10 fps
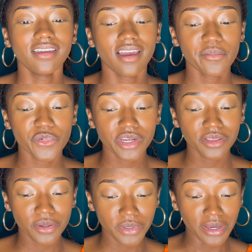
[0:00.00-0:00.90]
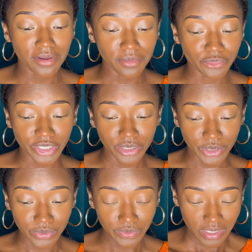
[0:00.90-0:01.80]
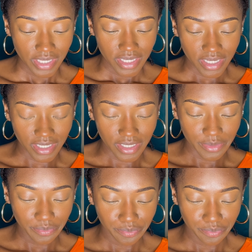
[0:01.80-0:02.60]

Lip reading: I'm running low, y'all. I'm running low. I